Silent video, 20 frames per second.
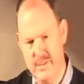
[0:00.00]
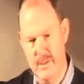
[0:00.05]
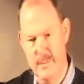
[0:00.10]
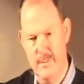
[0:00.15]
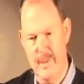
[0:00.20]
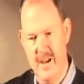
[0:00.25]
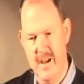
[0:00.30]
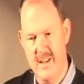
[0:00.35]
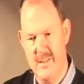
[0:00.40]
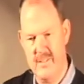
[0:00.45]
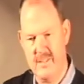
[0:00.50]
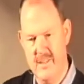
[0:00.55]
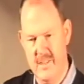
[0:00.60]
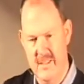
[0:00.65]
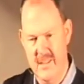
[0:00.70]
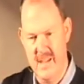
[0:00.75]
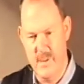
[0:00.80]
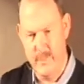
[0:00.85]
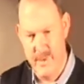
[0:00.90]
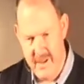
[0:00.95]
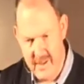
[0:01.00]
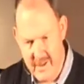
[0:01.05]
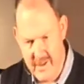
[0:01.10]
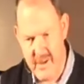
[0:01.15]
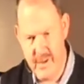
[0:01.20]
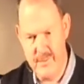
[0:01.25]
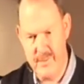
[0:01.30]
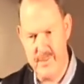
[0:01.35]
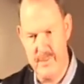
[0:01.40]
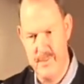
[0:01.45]
the past, and yet we
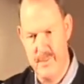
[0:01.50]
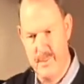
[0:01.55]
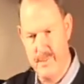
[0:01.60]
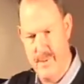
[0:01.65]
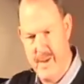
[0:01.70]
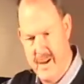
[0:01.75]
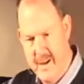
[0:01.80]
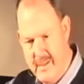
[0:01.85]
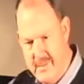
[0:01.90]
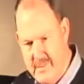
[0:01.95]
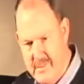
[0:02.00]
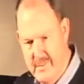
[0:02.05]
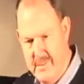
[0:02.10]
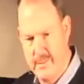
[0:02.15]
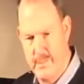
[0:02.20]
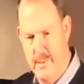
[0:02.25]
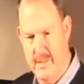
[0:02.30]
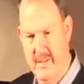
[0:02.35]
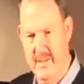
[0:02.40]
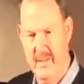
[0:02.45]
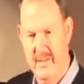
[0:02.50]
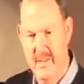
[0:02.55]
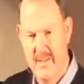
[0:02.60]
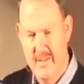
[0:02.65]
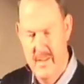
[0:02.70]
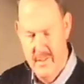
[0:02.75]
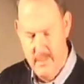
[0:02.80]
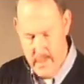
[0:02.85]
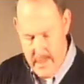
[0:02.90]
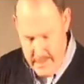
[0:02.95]
learn from the past as we
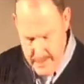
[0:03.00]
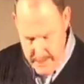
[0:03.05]
we